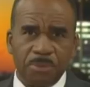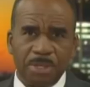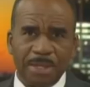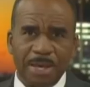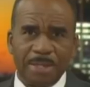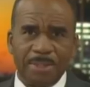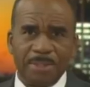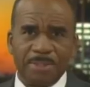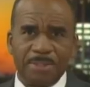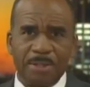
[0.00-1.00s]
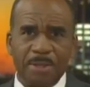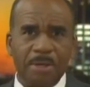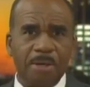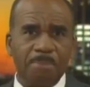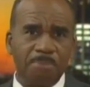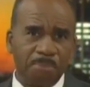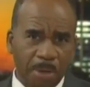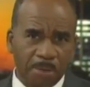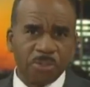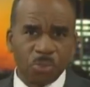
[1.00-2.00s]
Check out this.
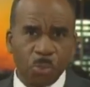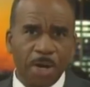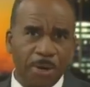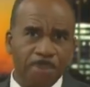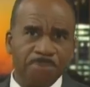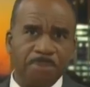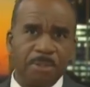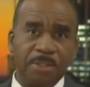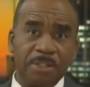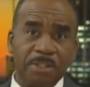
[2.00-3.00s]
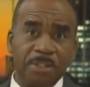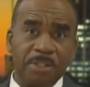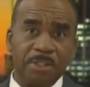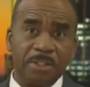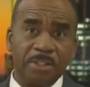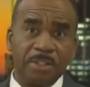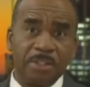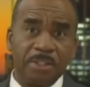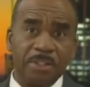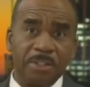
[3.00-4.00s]
A sweater. Well, this brother, like he
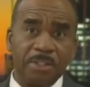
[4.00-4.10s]
about to